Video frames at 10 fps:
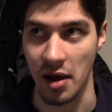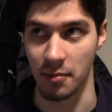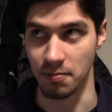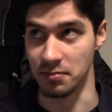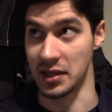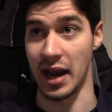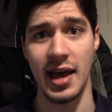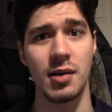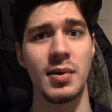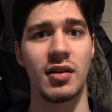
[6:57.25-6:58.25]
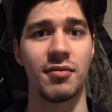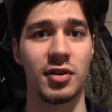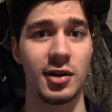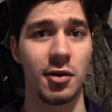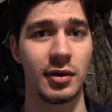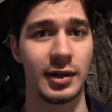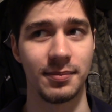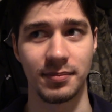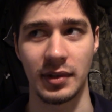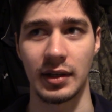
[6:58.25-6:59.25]
an animated
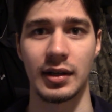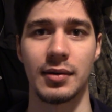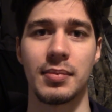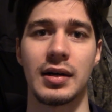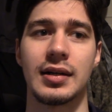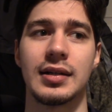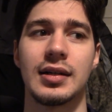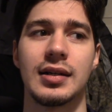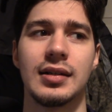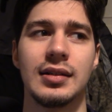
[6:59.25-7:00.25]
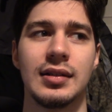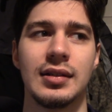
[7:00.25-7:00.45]
video by.